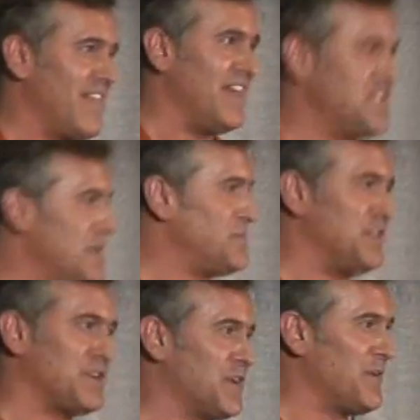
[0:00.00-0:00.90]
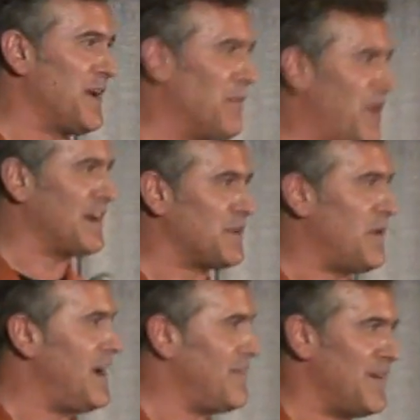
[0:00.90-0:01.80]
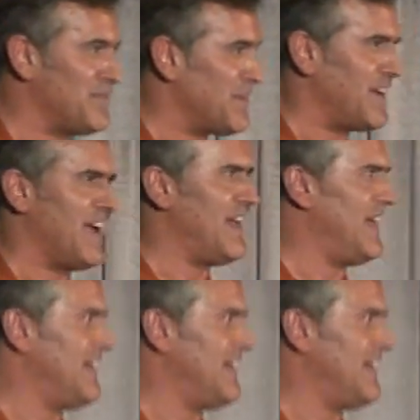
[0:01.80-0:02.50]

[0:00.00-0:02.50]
That gypsy turned around and walked away and went, forget